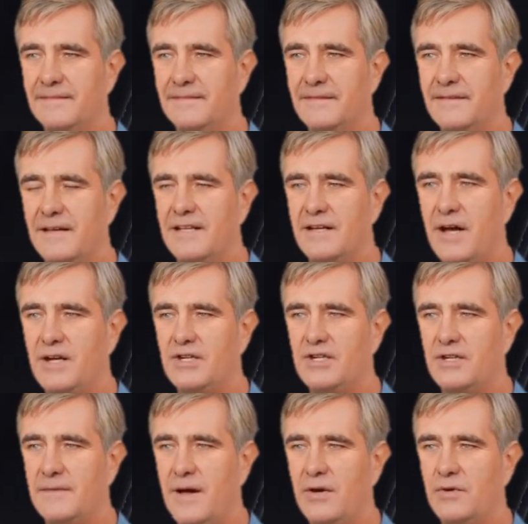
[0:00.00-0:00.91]
It's not
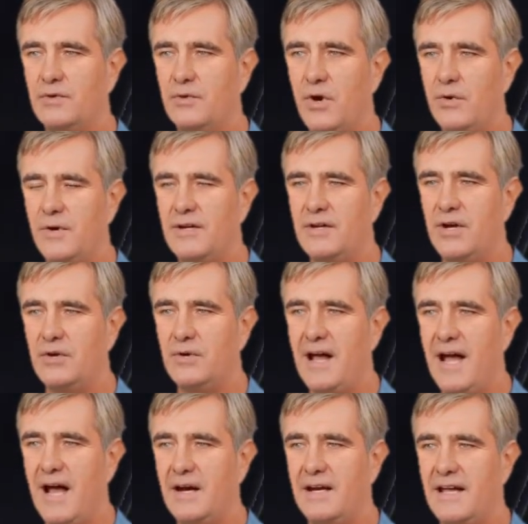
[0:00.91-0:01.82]
just about growing new
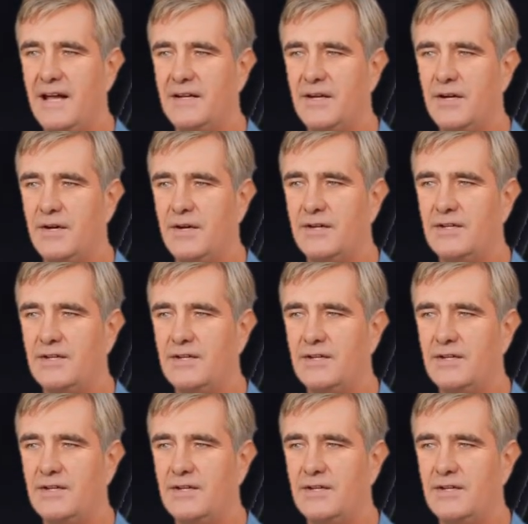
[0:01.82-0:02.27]
hair either,